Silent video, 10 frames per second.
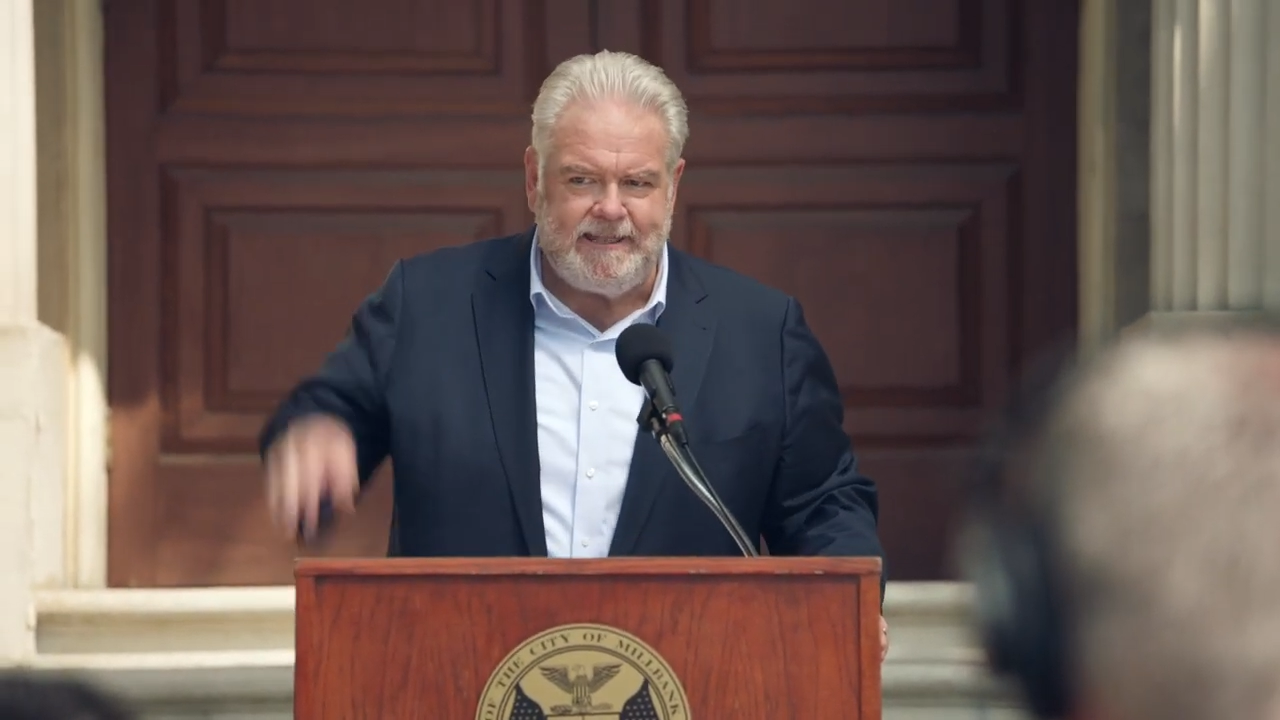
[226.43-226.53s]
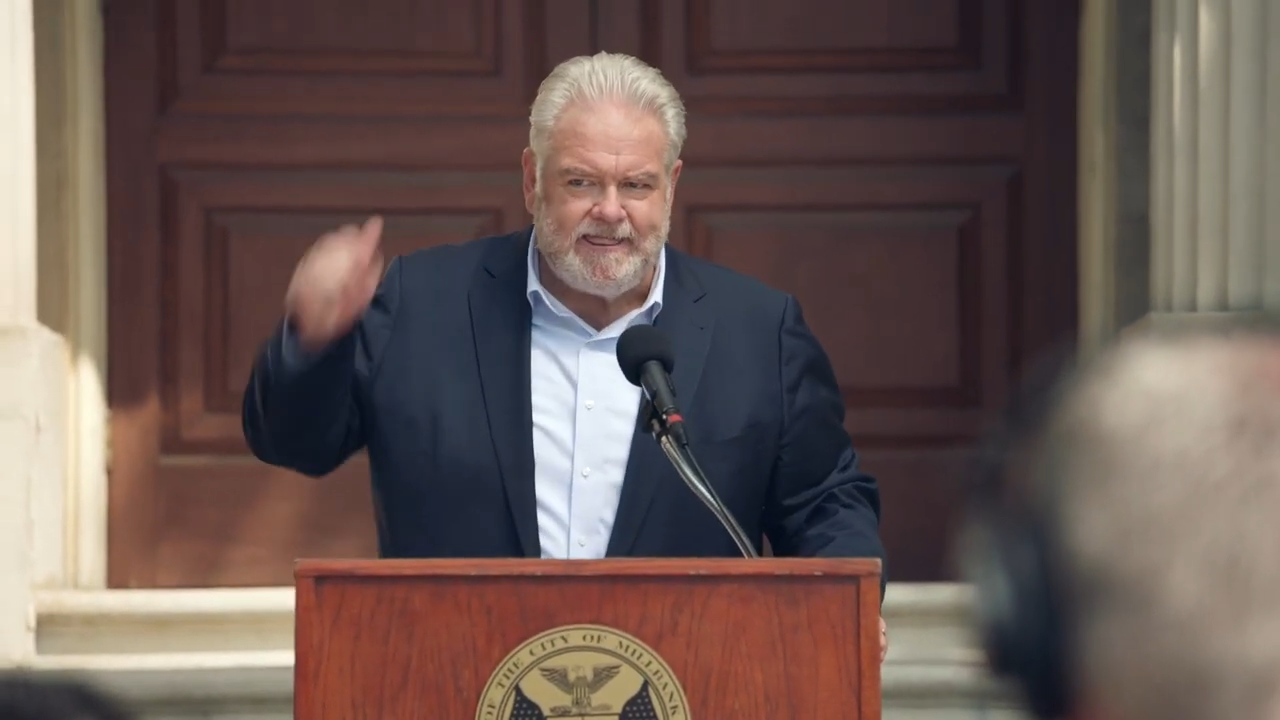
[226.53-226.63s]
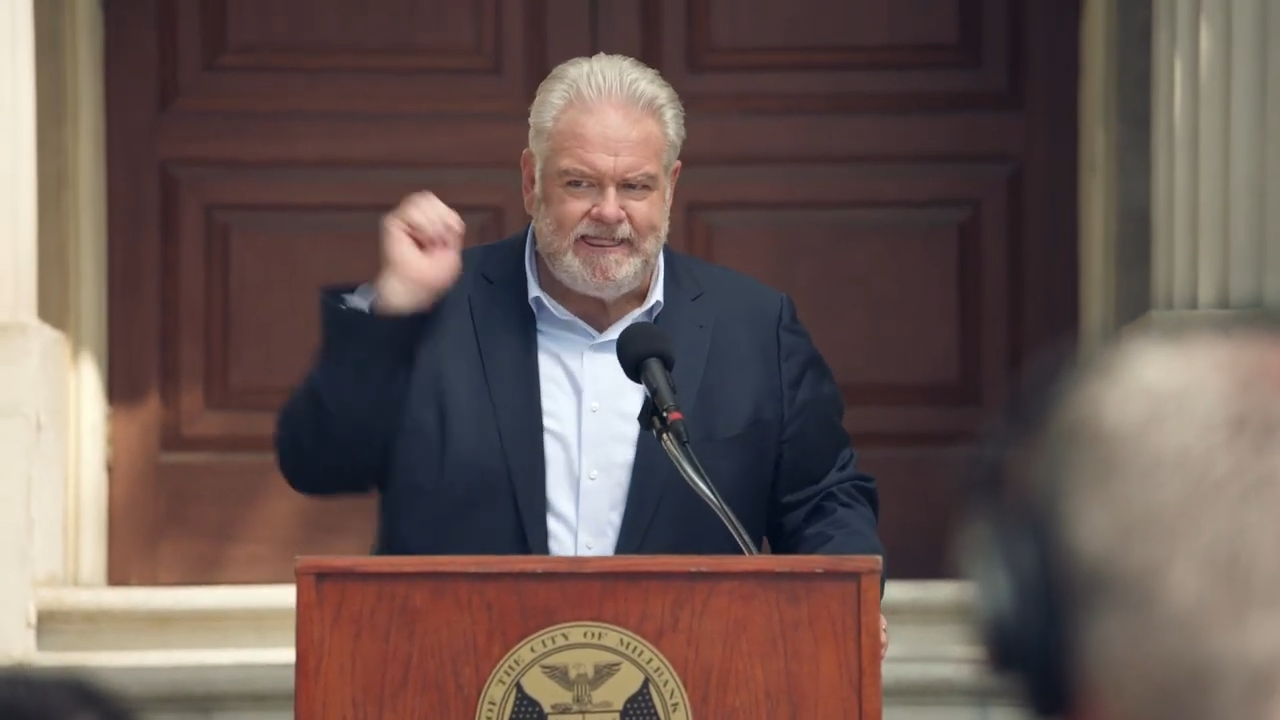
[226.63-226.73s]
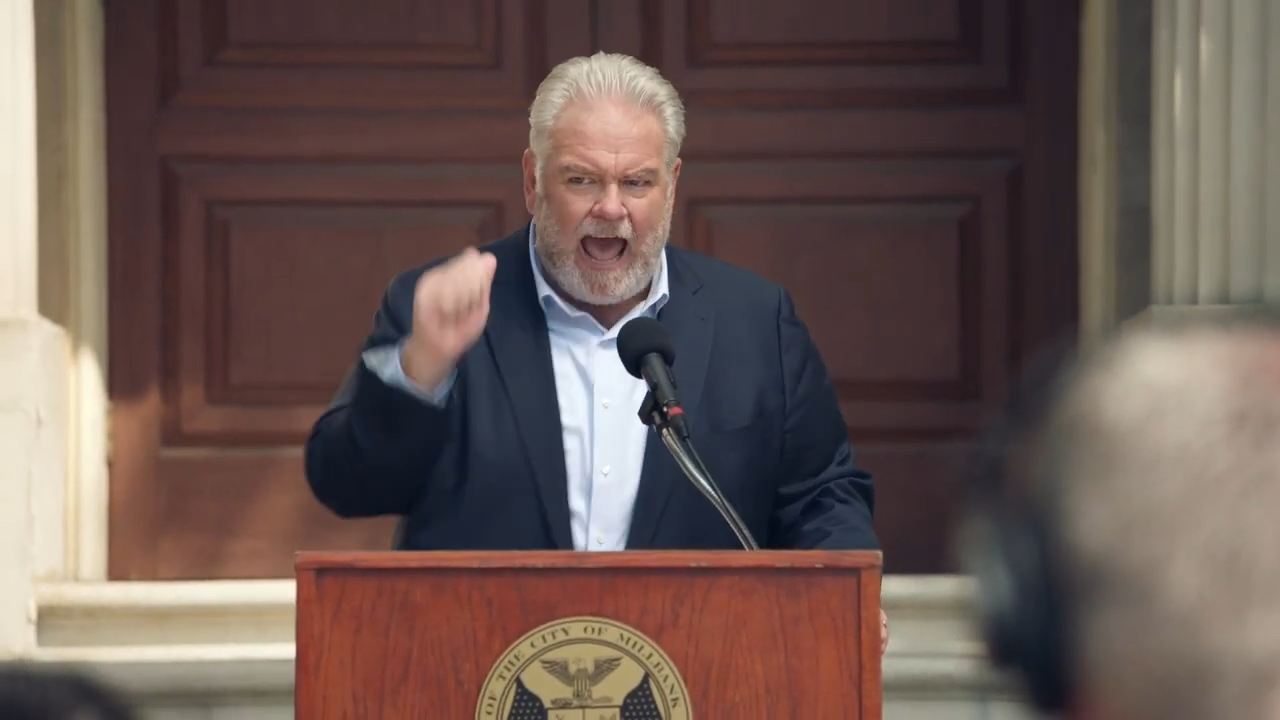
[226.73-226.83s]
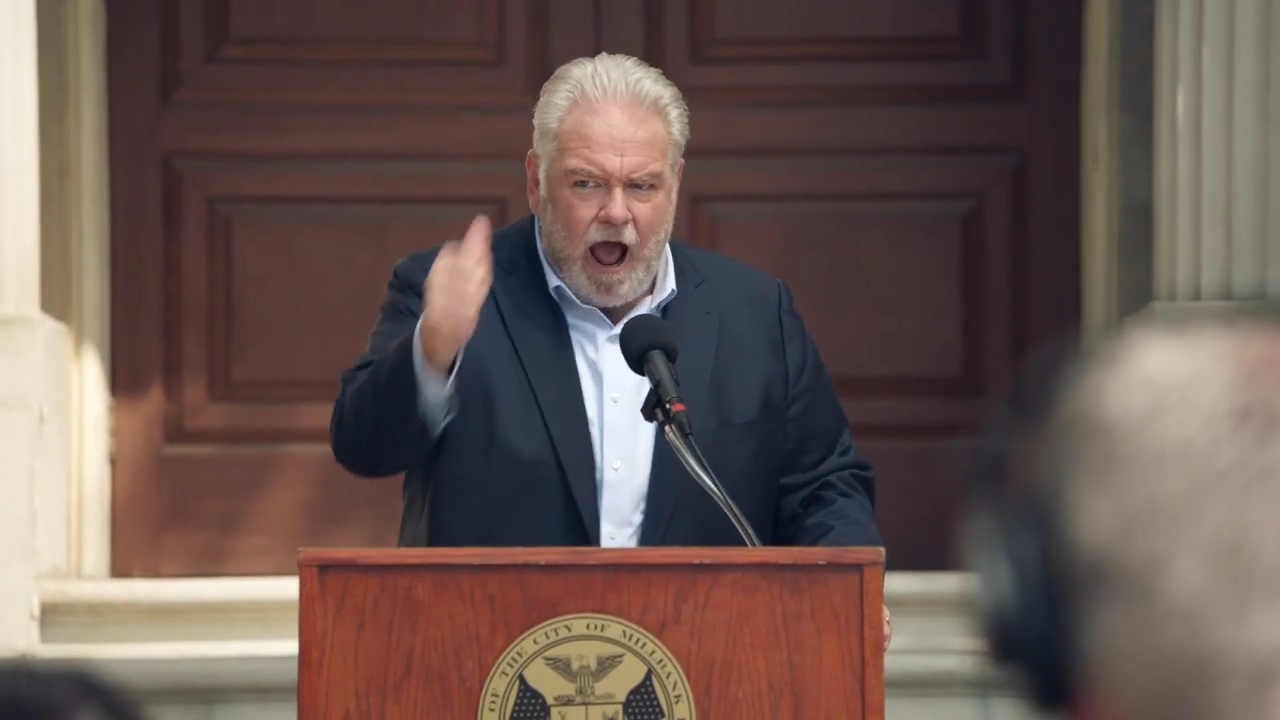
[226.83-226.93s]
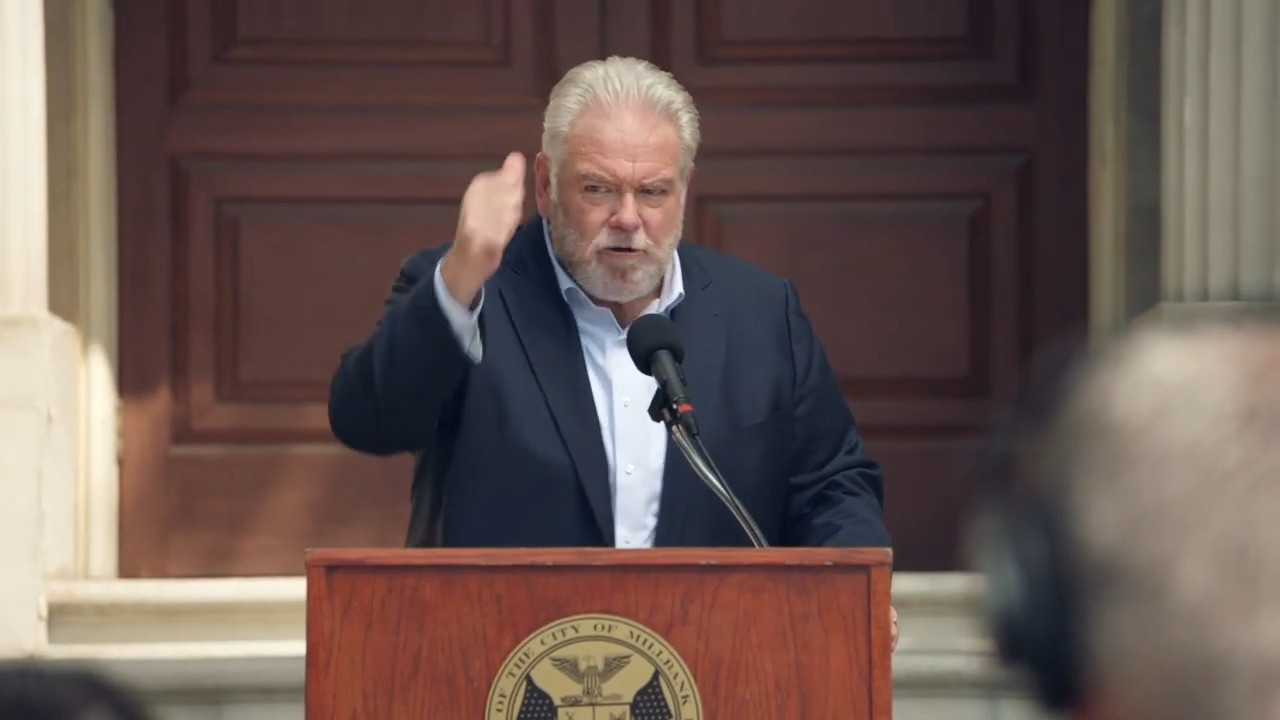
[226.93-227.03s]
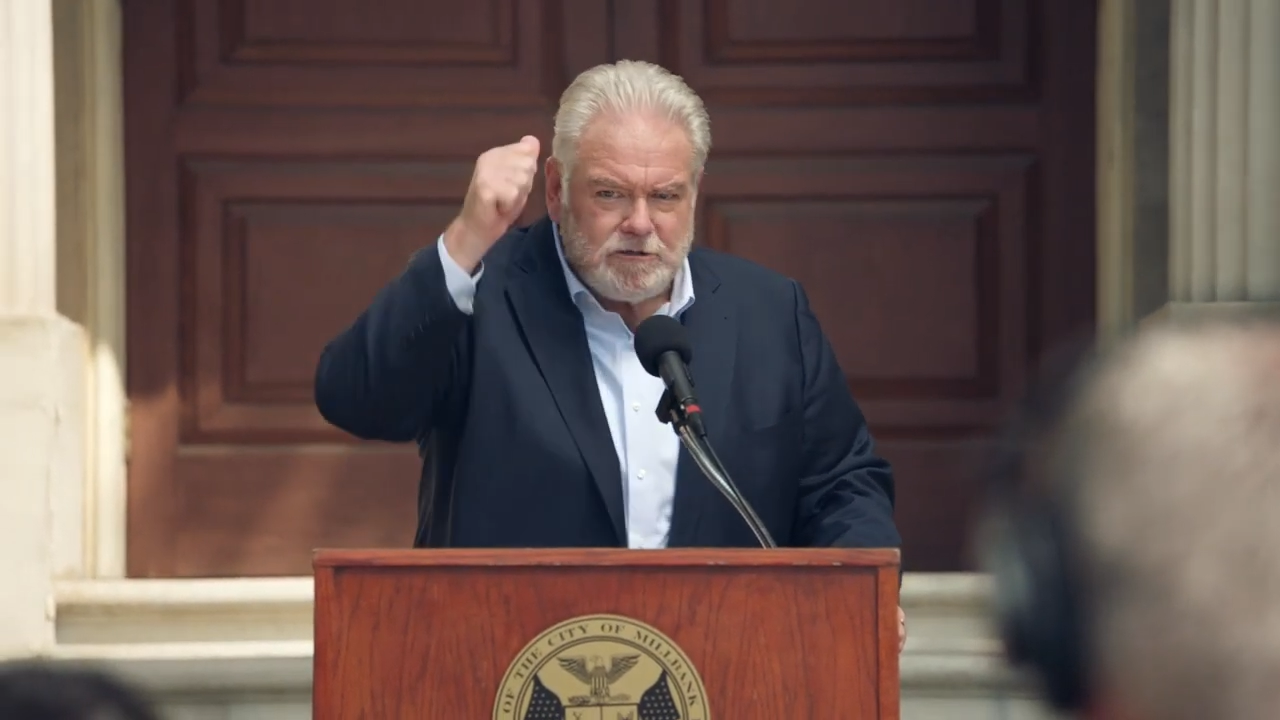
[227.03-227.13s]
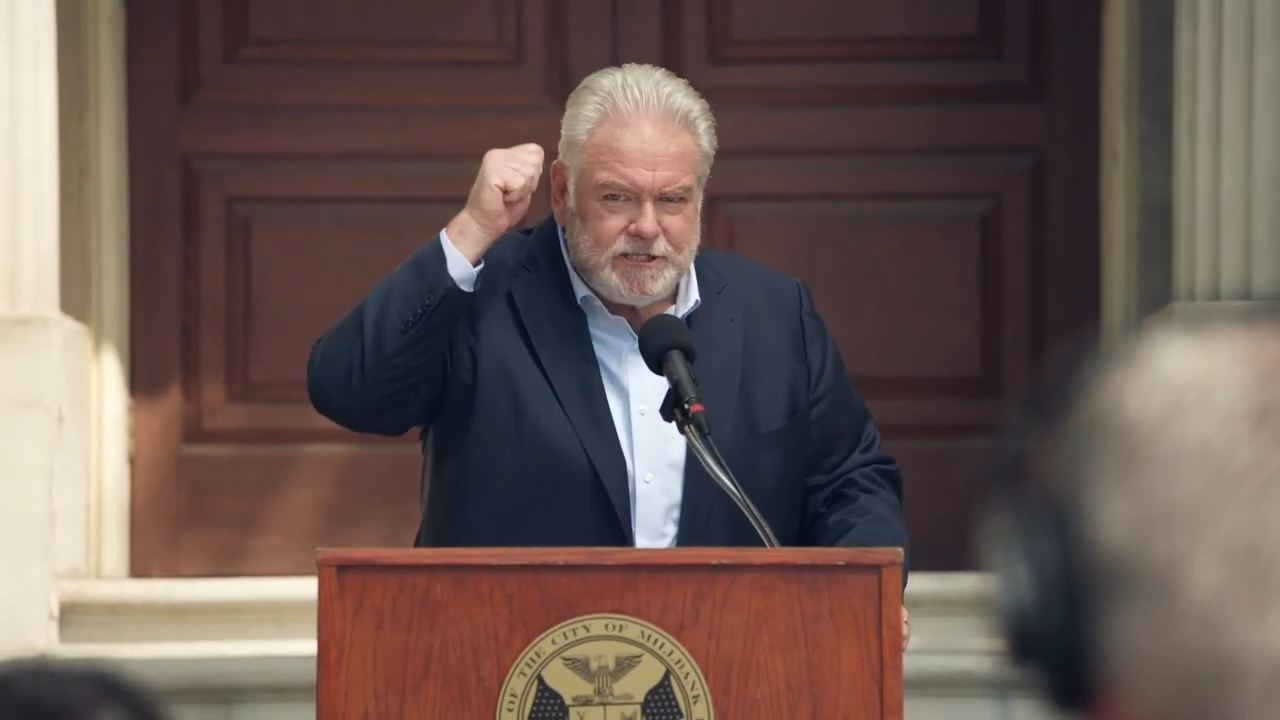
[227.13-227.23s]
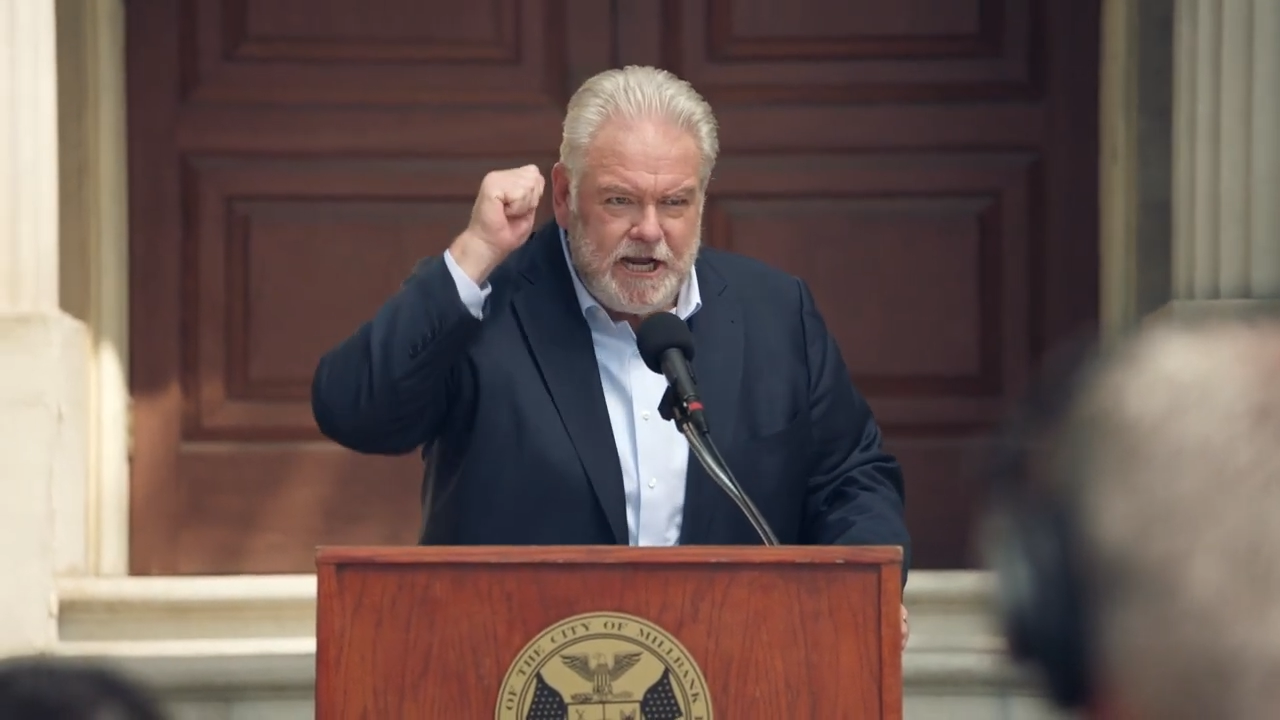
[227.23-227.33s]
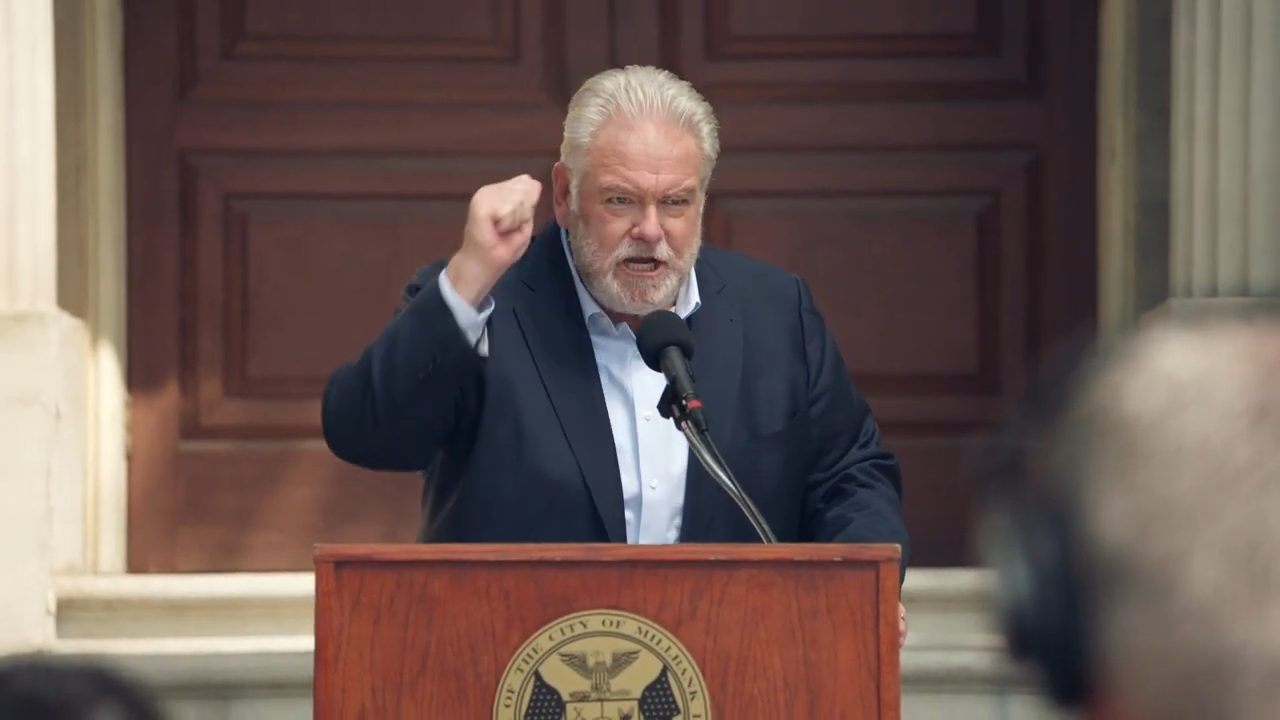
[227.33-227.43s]

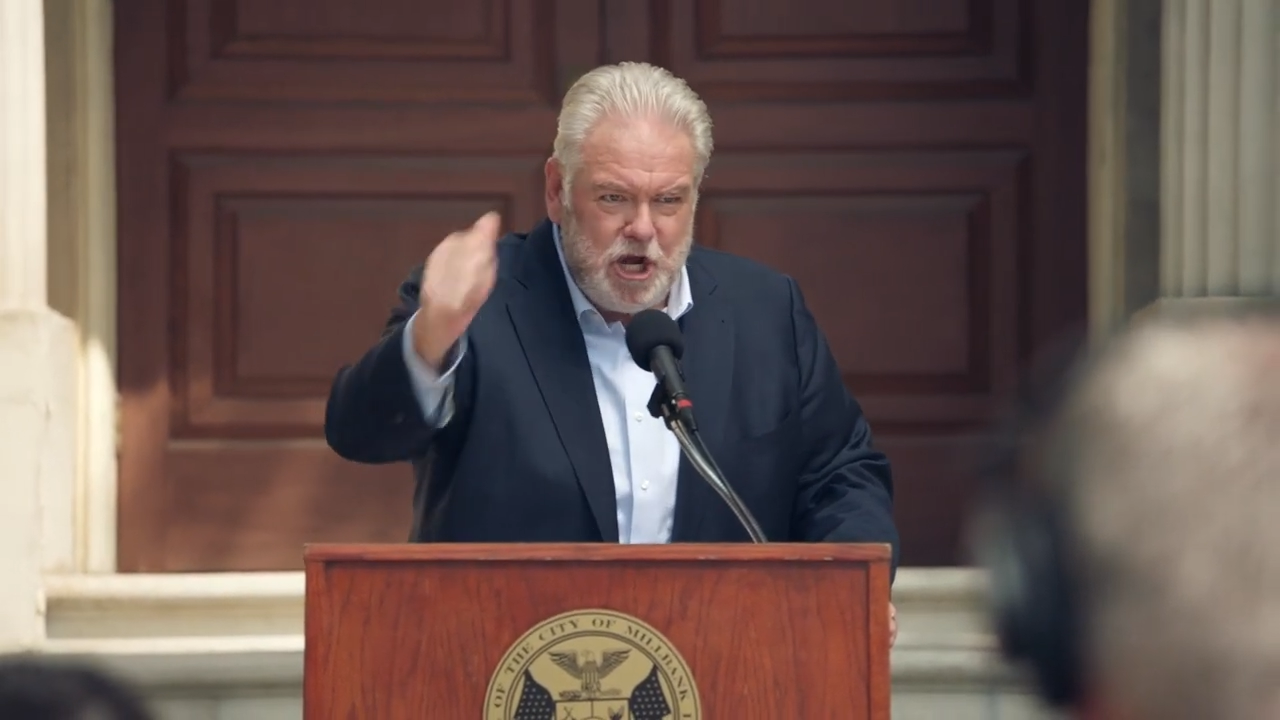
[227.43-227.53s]
thousand